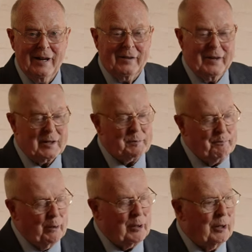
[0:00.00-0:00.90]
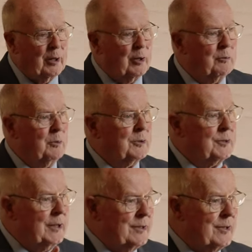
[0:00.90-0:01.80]
This book alone will
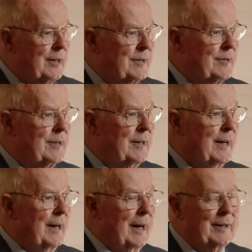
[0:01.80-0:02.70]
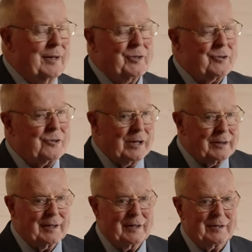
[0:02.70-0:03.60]
teach us and
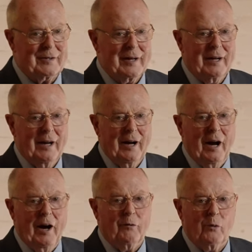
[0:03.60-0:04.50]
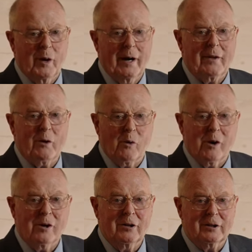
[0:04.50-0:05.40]
instruct us of where the
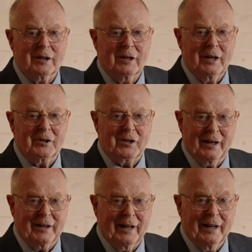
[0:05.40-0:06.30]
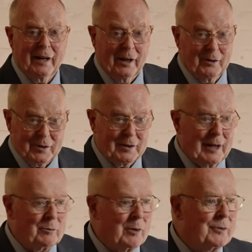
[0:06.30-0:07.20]
world is heading. Now, isn't
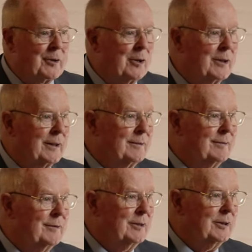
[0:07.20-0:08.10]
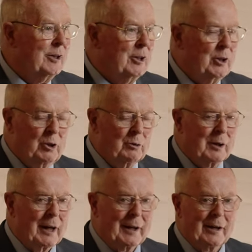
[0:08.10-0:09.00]
that worth knowing? You
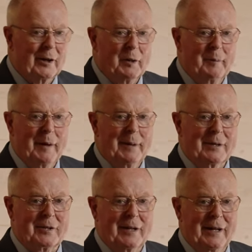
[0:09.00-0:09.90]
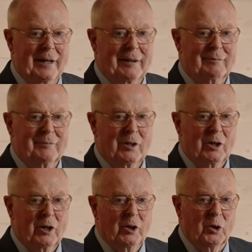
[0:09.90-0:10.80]
won't get it on the BBC.
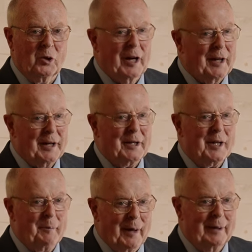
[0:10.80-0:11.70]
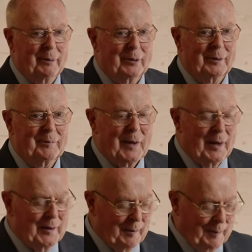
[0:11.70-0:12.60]
You'll get it in the Bible,
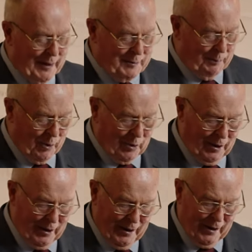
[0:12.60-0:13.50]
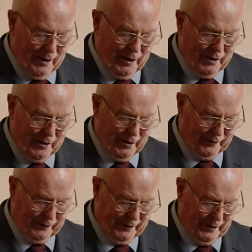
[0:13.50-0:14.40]
the best book on
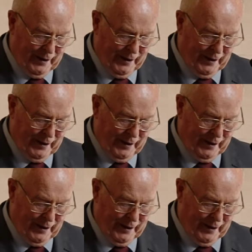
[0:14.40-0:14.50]
earth.